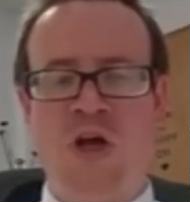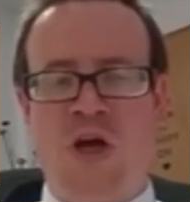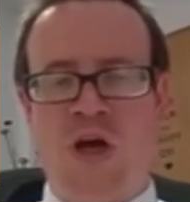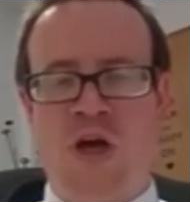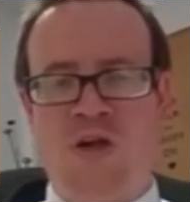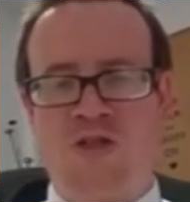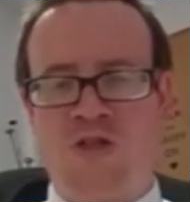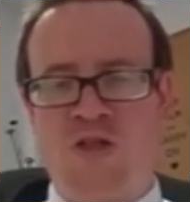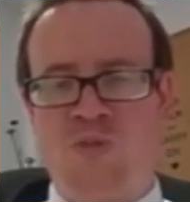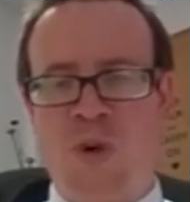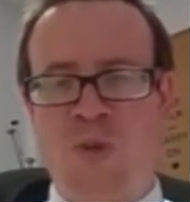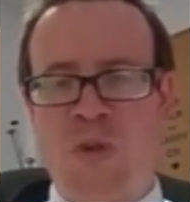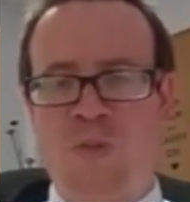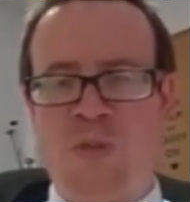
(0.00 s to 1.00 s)
So there's
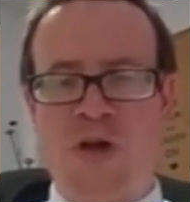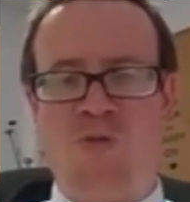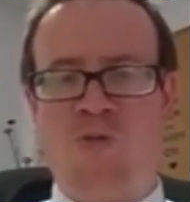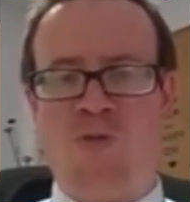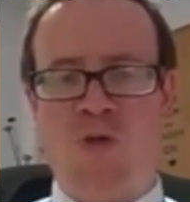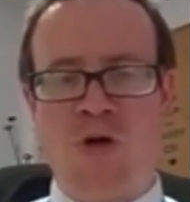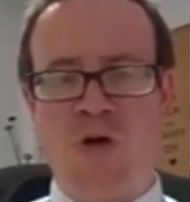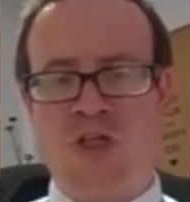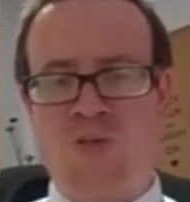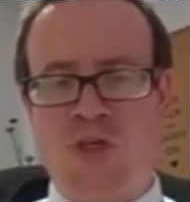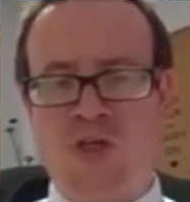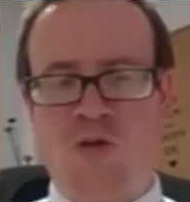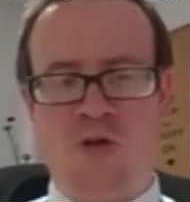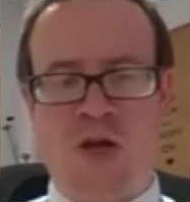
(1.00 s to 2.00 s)
probably a bit of work to
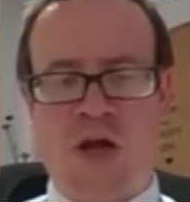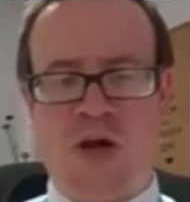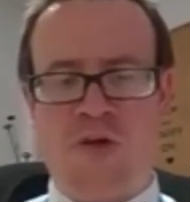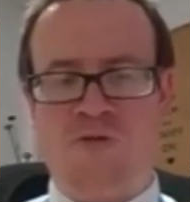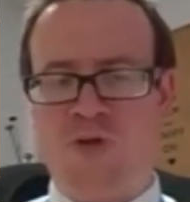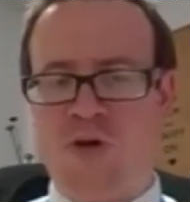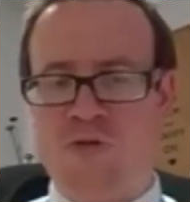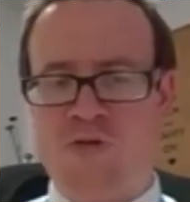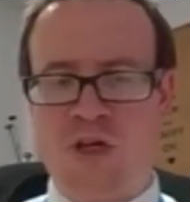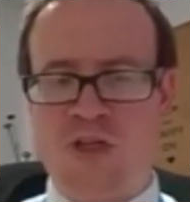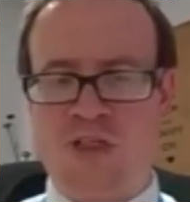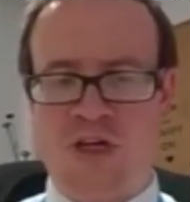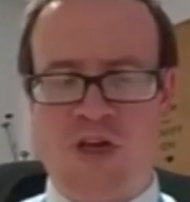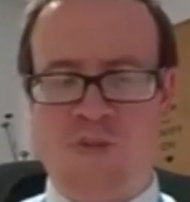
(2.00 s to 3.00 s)
be done there, and feel free
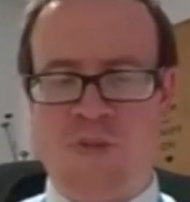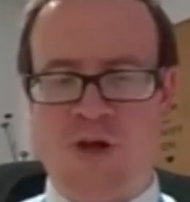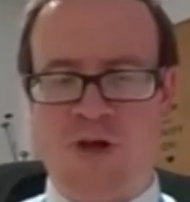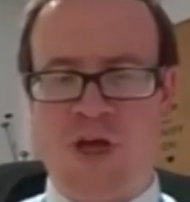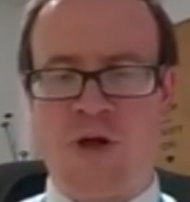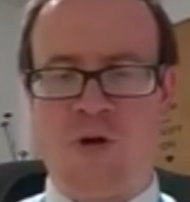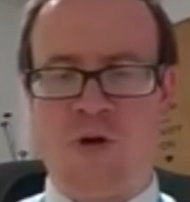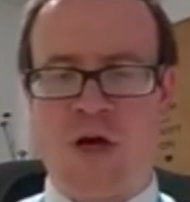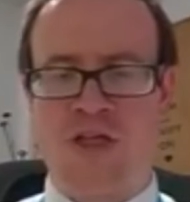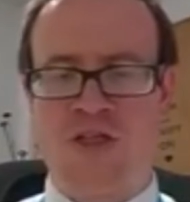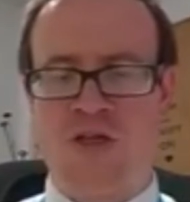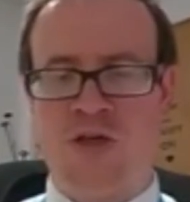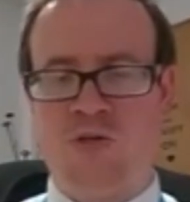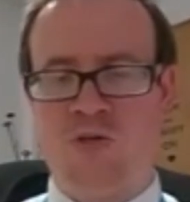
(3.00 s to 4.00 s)
to email the inquiry
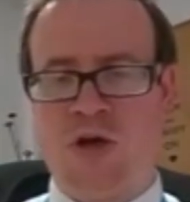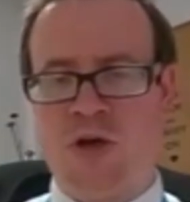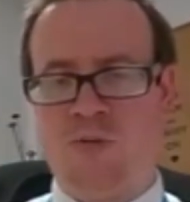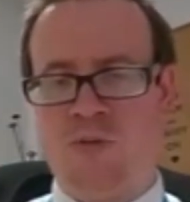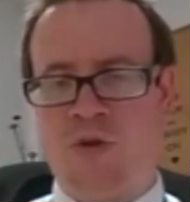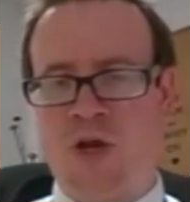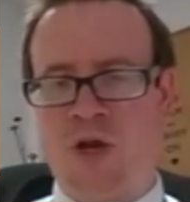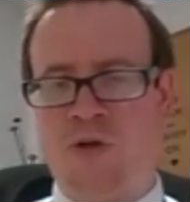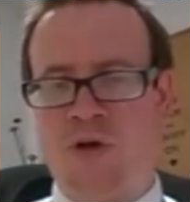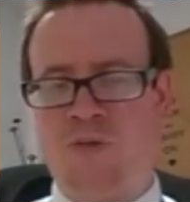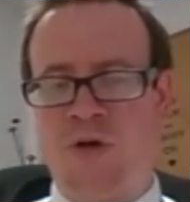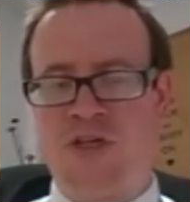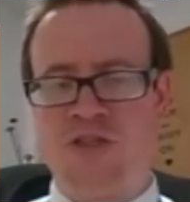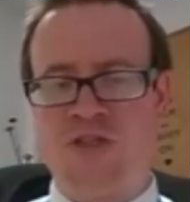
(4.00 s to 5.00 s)
to
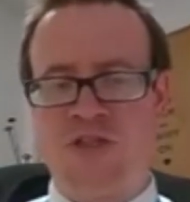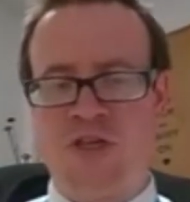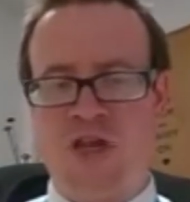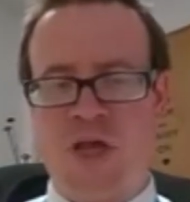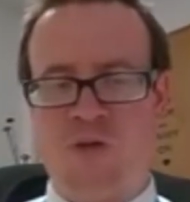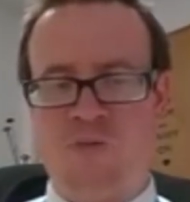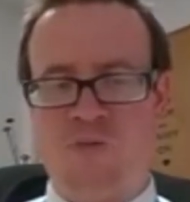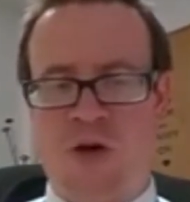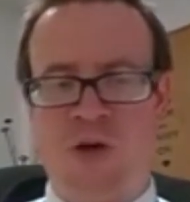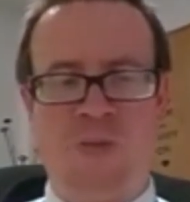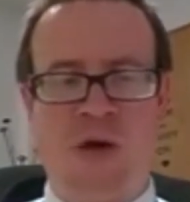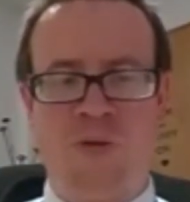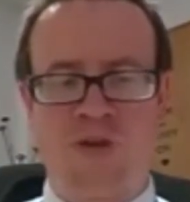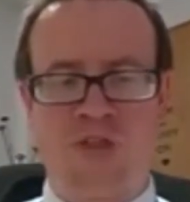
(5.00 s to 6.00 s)
admissions, and they might
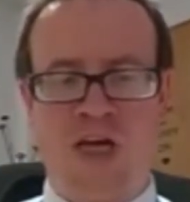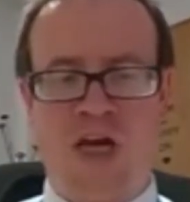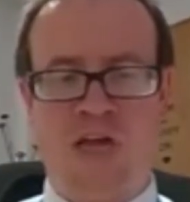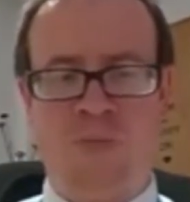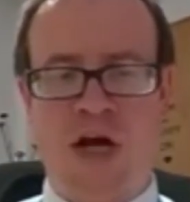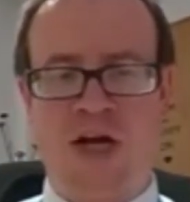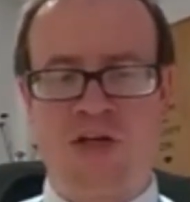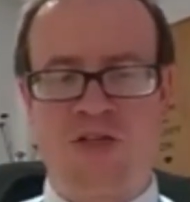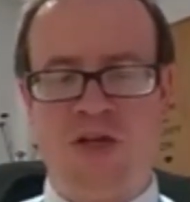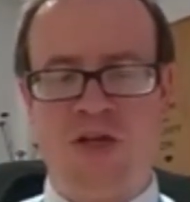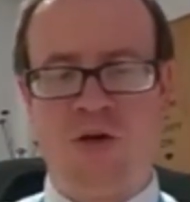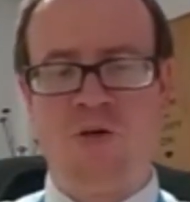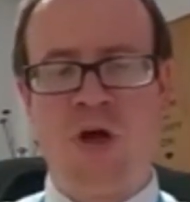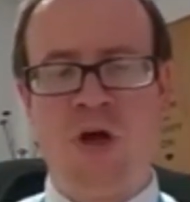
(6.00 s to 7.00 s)
be able to get back to you.